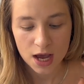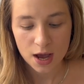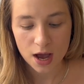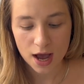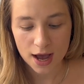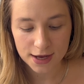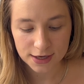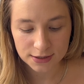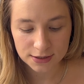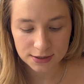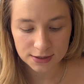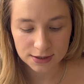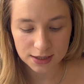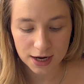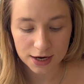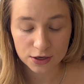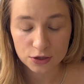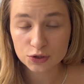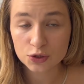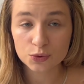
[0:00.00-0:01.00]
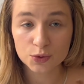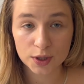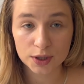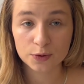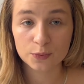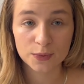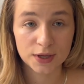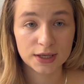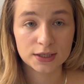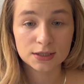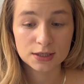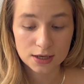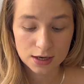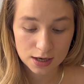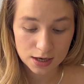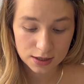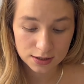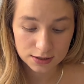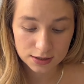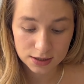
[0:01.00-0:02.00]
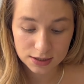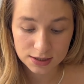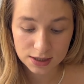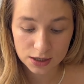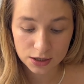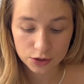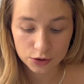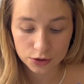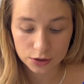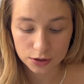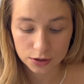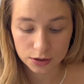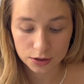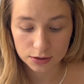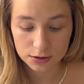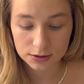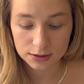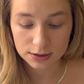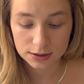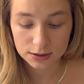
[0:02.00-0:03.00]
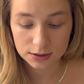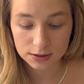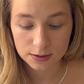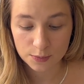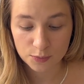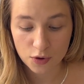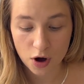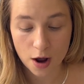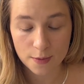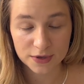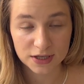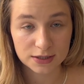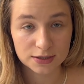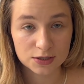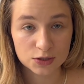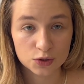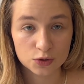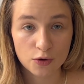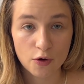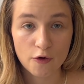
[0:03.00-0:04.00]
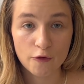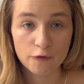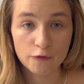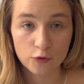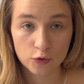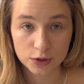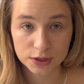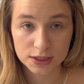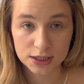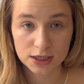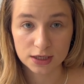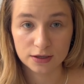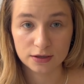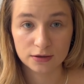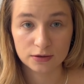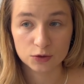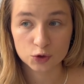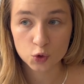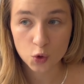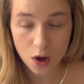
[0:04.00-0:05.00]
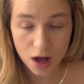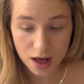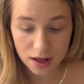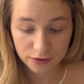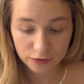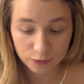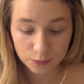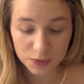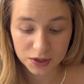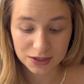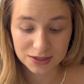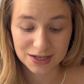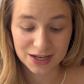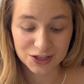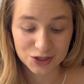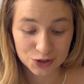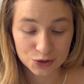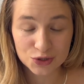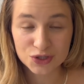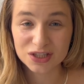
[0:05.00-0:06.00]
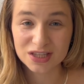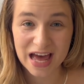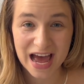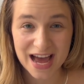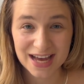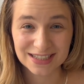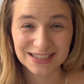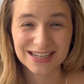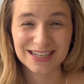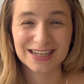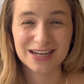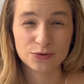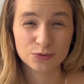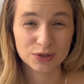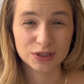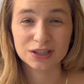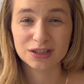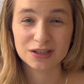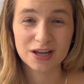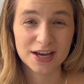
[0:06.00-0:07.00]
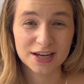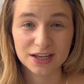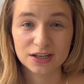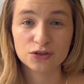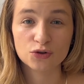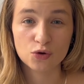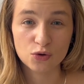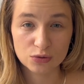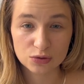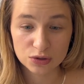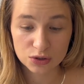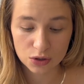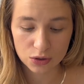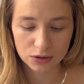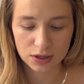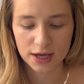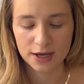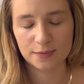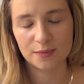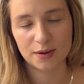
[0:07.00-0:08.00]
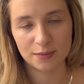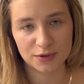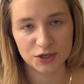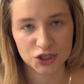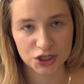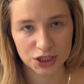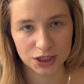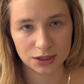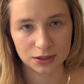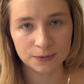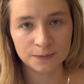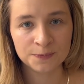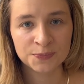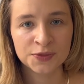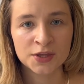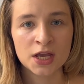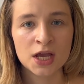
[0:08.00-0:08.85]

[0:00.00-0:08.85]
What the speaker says: And I also recommend the Singer Promise 1412 because I use that and I really like it also, like my machine.